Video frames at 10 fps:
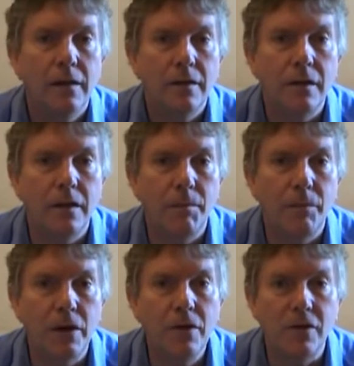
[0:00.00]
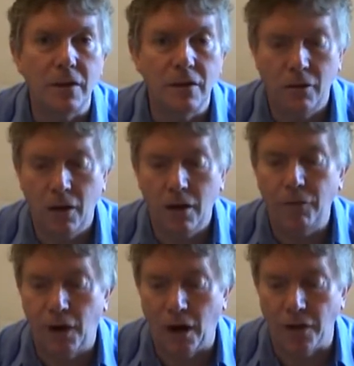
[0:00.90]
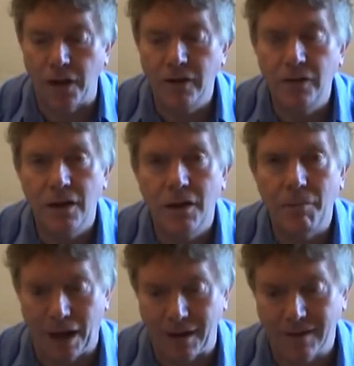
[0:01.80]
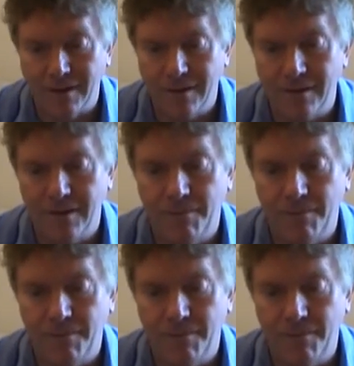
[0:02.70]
to the prince's father's palace.